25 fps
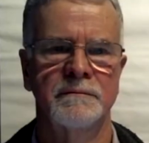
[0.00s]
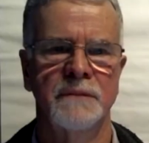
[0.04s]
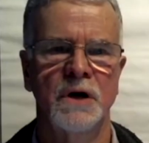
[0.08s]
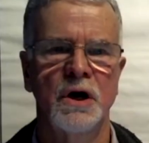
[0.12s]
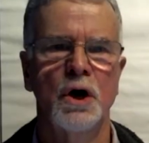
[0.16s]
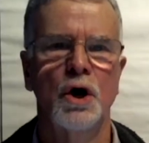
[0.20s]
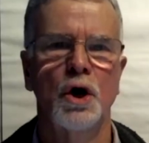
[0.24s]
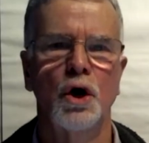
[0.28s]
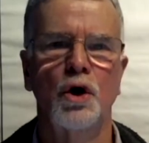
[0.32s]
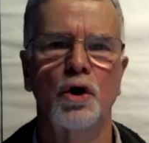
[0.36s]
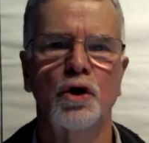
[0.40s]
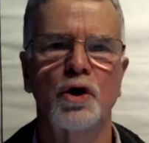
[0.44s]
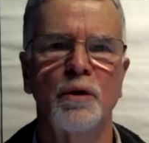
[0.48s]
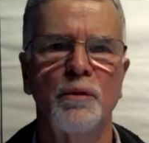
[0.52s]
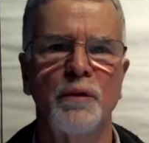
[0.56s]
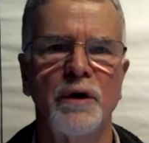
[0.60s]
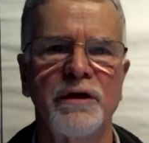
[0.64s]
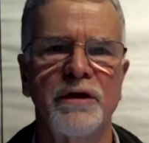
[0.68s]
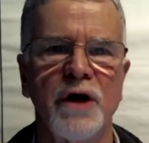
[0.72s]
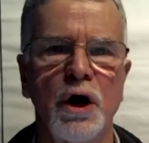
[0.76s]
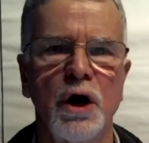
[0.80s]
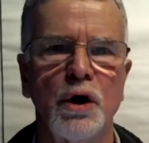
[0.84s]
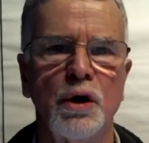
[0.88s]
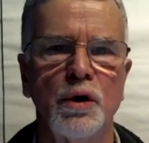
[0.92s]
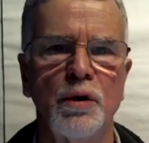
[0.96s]
Hook them with
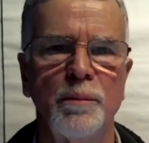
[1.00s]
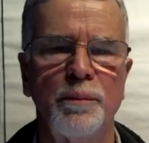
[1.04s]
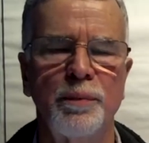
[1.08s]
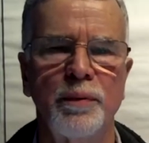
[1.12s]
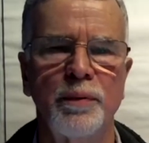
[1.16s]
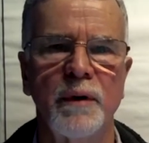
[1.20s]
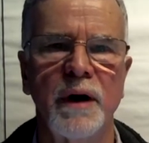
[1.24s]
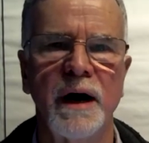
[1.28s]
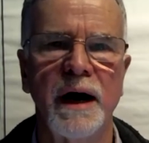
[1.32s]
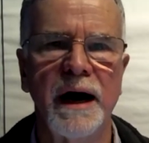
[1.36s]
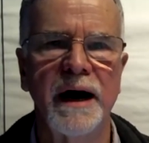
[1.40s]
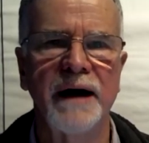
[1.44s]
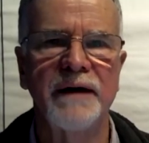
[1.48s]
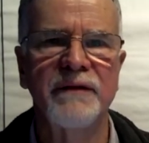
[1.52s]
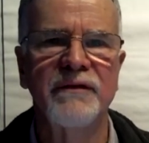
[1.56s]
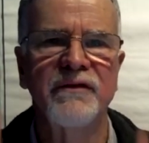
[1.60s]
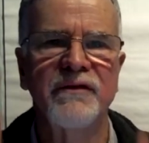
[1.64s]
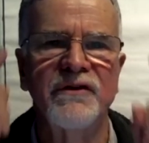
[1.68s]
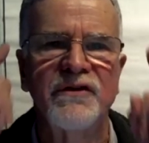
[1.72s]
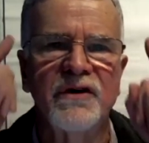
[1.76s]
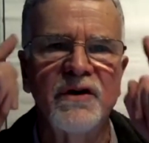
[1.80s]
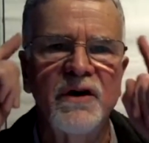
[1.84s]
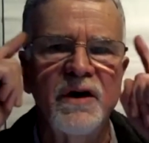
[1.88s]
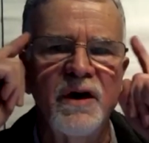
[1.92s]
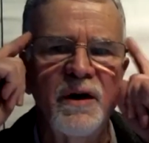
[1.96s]
hope and
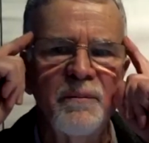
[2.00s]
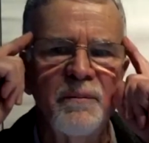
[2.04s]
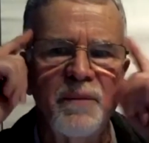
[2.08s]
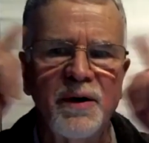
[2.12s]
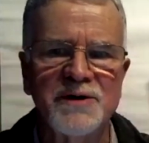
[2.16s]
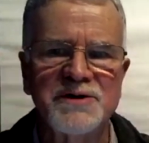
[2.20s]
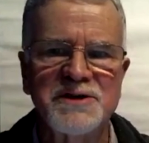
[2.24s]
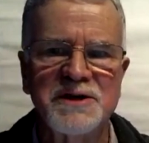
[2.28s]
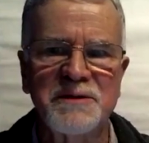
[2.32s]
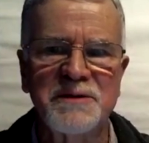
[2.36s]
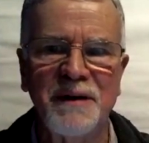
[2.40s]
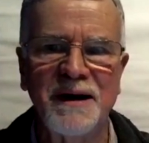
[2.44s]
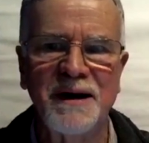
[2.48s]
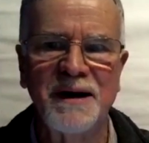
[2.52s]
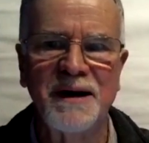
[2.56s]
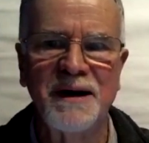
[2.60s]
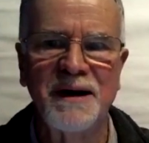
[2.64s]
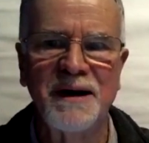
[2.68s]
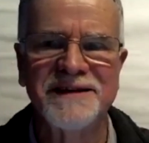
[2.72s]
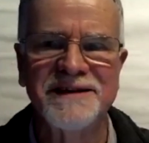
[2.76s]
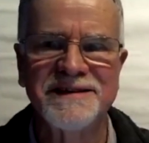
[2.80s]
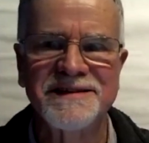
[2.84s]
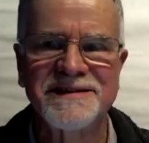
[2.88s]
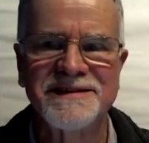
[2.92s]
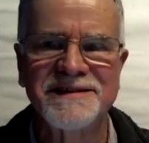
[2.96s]

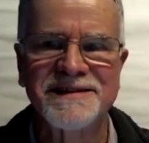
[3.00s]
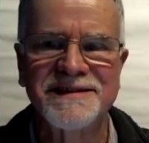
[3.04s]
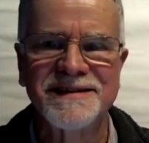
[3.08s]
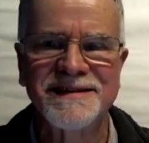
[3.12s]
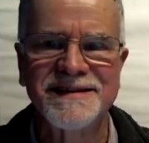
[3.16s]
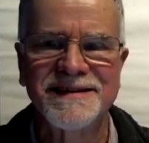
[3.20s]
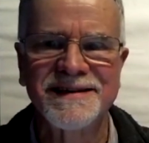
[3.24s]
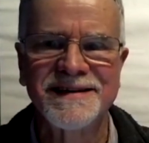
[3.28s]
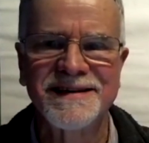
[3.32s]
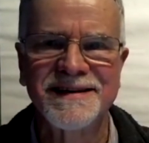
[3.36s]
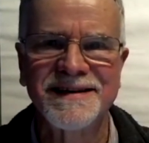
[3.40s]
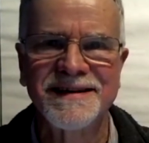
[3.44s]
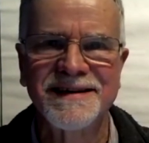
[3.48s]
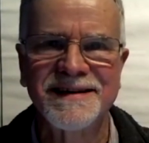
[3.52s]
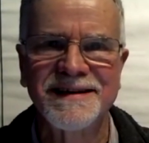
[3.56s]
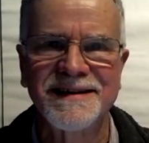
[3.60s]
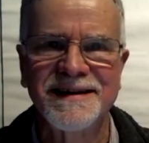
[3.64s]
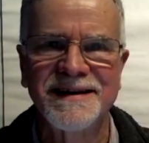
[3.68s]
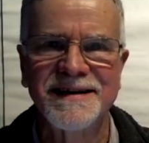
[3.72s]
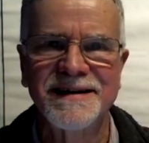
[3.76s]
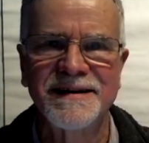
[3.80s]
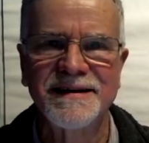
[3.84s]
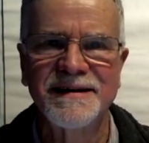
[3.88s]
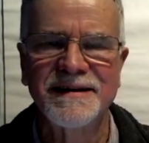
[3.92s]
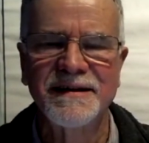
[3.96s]
possibilities
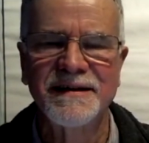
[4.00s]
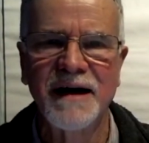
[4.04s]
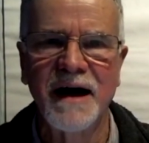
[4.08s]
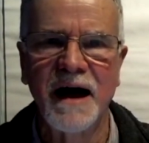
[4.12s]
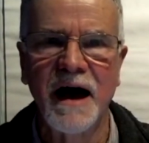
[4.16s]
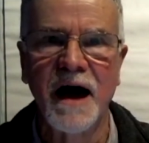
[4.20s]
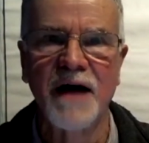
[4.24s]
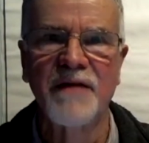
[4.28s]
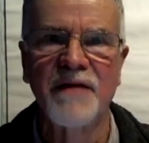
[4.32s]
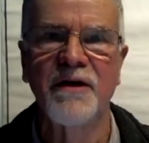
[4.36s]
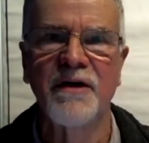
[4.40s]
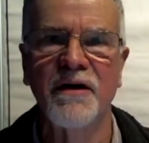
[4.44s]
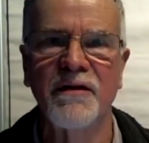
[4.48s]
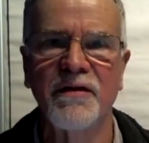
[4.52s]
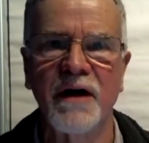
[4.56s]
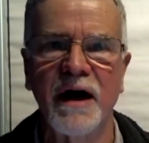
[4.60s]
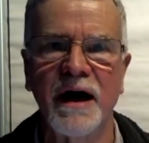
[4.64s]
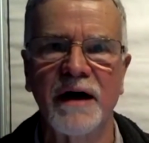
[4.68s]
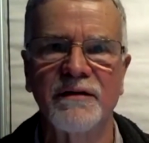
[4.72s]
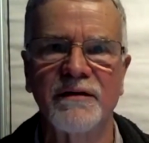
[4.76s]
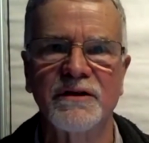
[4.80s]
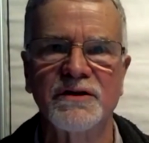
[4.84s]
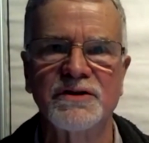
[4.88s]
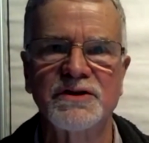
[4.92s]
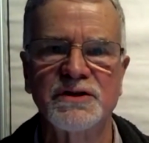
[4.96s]
other
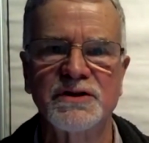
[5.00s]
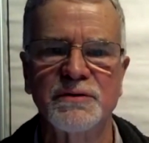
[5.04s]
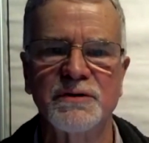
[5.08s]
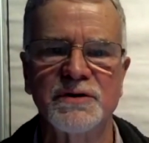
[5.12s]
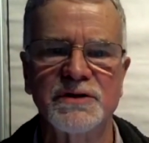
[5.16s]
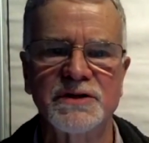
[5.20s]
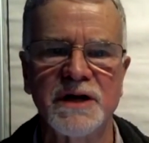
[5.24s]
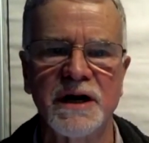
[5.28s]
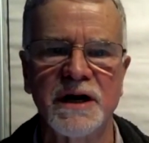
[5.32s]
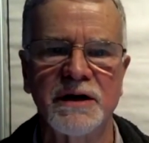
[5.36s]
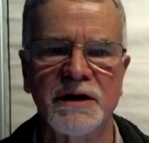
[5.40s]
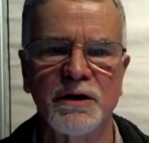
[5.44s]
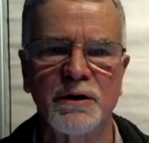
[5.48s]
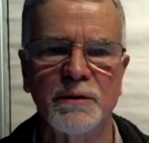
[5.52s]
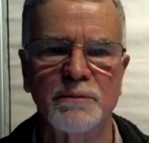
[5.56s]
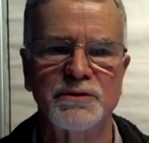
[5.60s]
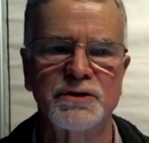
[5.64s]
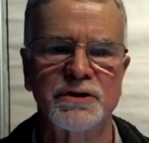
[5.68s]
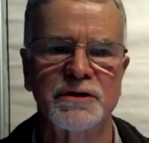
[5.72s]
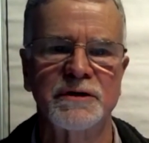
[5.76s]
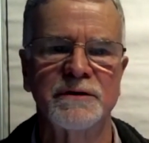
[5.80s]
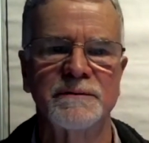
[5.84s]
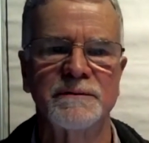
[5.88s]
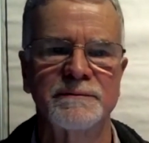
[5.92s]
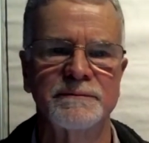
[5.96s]
than the suicide
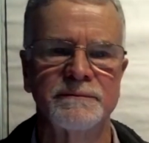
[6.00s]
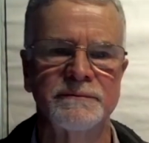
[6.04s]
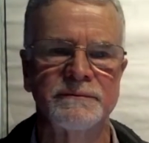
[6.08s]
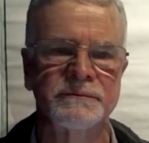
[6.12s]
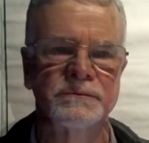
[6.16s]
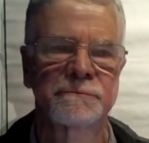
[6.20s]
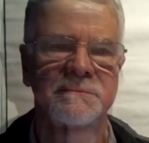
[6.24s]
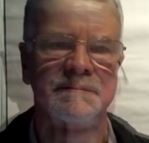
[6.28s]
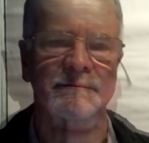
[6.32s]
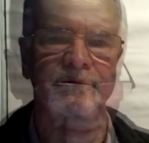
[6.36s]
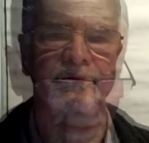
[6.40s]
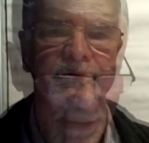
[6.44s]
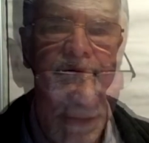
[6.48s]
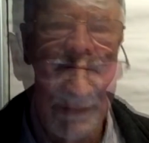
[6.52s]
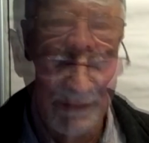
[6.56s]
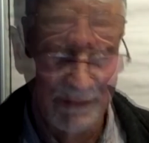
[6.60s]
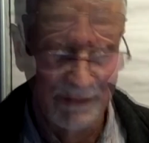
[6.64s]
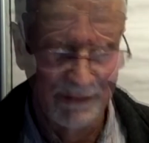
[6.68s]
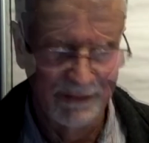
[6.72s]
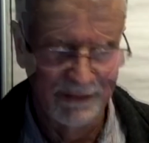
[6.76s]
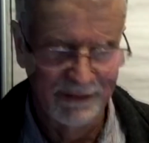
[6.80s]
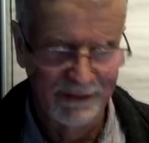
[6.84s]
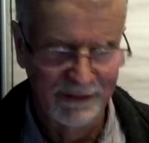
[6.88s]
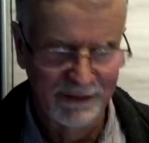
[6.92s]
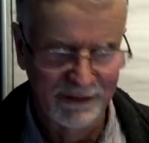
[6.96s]
option.
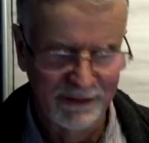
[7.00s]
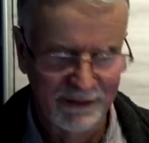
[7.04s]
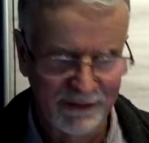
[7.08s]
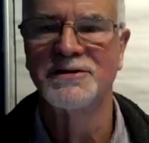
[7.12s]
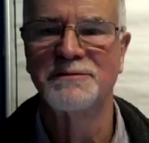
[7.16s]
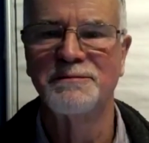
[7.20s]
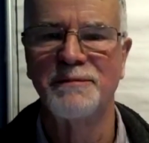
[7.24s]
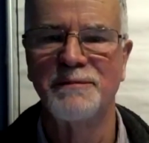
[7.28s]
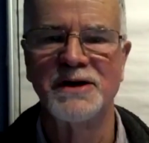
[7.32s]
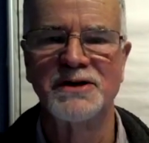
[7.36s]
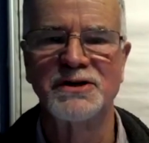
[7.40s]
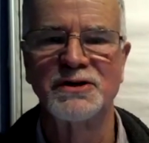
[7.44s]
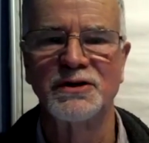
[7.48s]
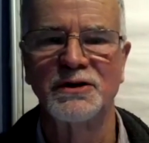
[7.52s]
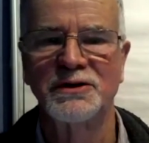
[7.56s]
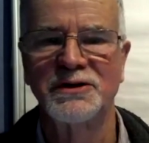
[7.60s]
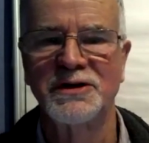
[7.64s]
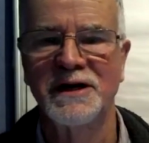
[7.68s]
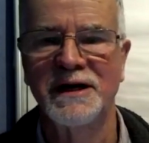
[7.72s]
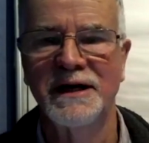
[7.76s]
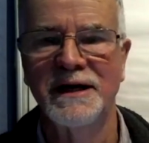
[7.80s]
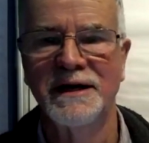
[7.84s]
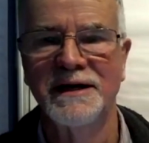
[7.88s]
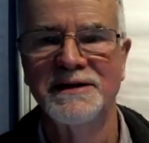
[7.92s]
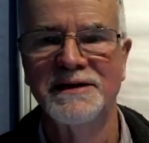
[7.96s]
The other
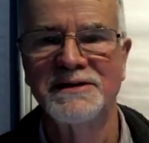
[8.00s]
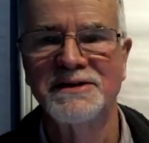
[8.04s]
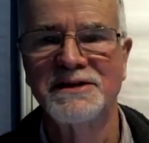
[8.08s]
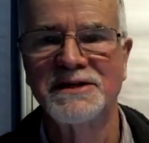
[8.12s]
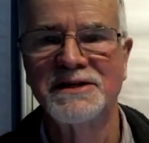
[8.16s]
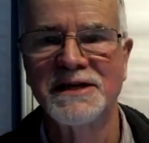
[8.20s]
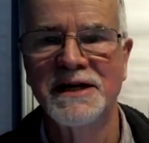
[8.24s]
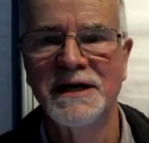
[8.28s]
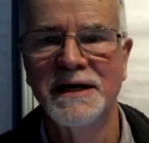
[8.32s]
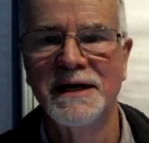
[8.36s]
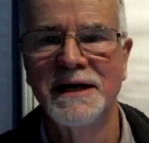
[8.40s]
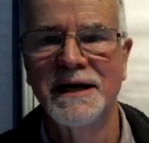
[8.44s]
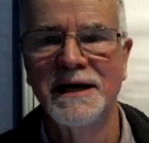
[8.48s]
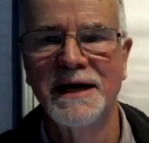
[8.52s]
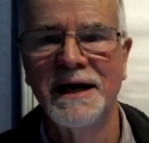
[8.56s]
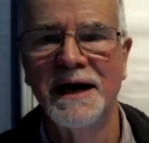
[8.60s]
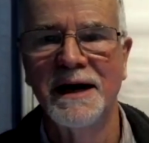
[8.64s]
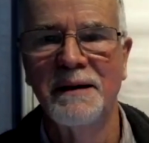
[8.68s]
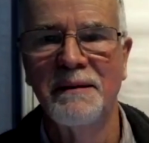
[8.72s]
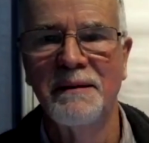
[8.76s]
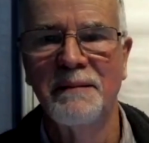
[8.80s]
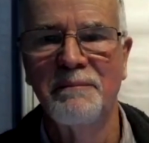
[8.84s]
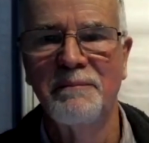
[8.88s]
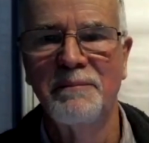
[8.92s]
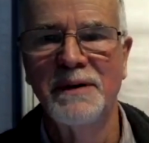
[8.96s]
specialty is
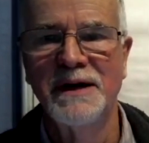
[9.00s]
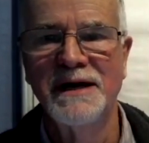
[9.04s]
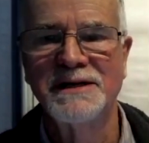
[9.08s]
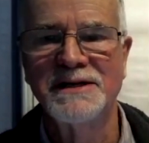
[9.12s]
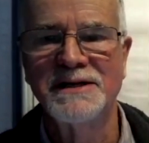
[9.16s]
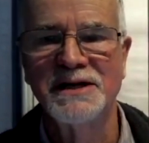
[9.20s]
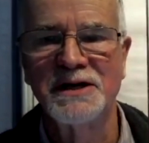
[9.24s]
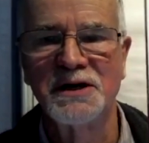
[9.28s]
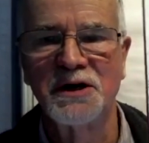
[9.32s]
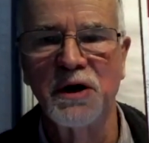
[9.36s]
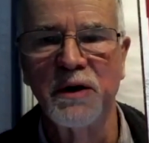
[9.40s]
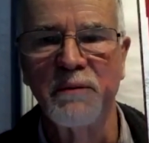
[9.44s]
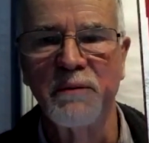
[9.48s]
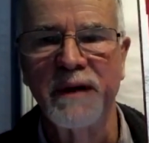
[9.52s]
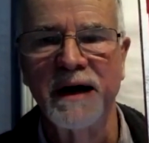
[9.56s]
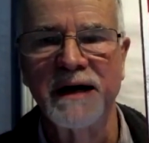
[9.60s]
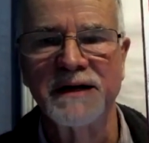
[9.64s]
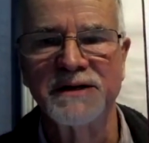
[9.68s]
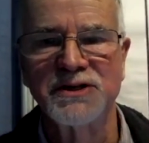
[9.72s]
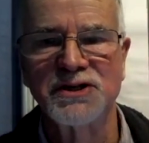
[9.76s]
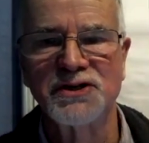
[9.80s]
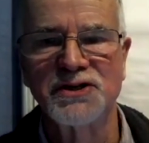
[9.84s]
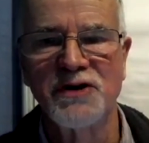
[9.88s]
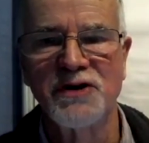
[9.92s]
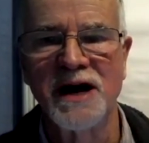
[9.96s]
beating combat
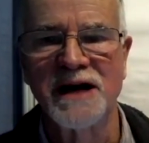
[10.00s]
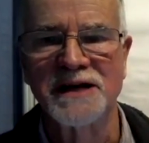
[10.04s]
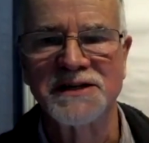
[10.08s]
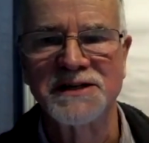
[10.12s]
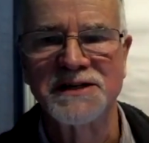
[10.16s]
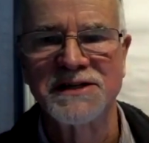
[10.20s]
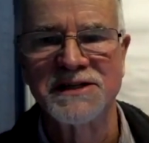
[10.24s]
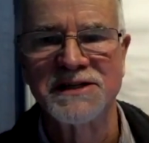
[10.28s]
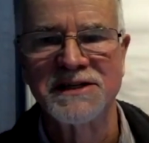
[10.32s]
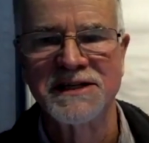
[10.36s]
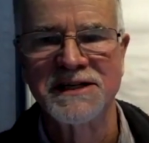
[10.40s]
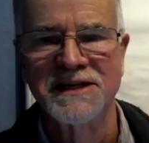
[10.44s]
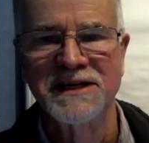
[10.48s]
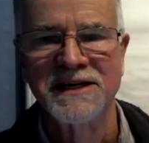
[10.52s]
stress,